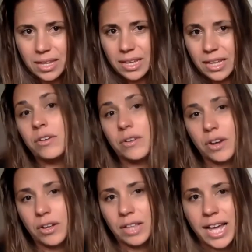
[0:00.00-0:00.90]
in her
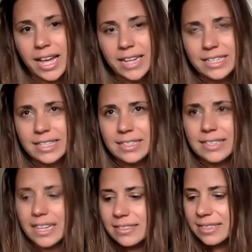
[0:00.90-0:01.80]
own land in the
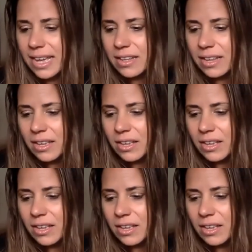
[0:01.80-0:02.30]
sense that